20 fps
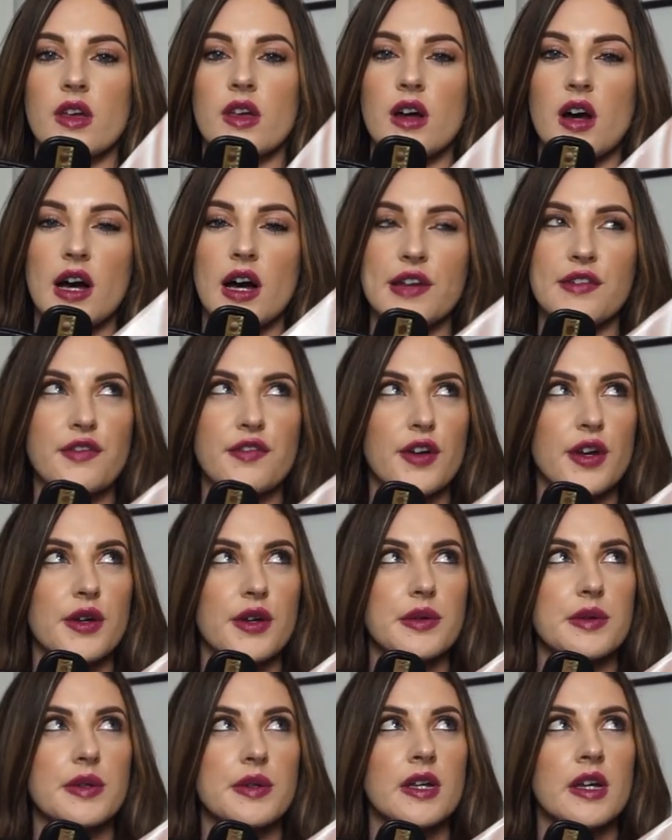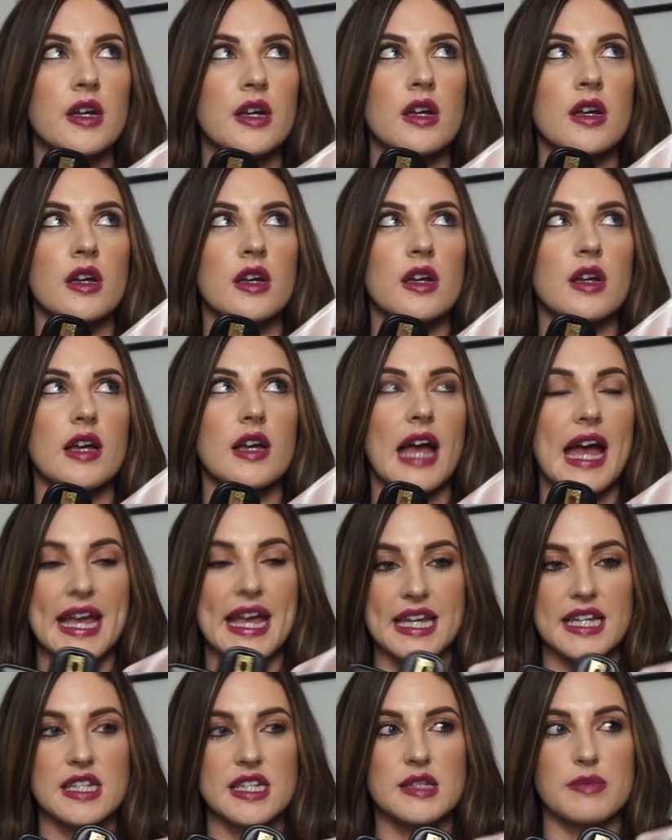iPhone
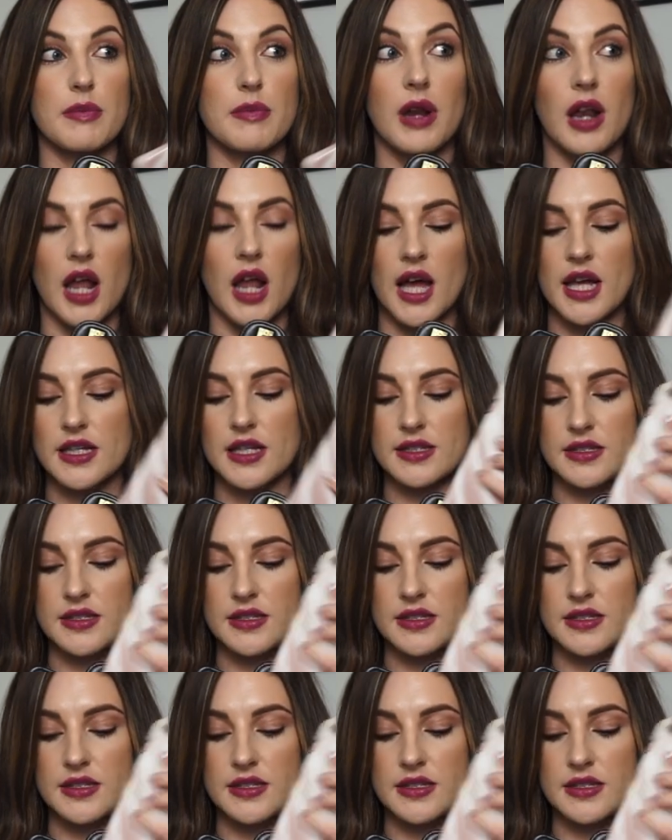8 Plus,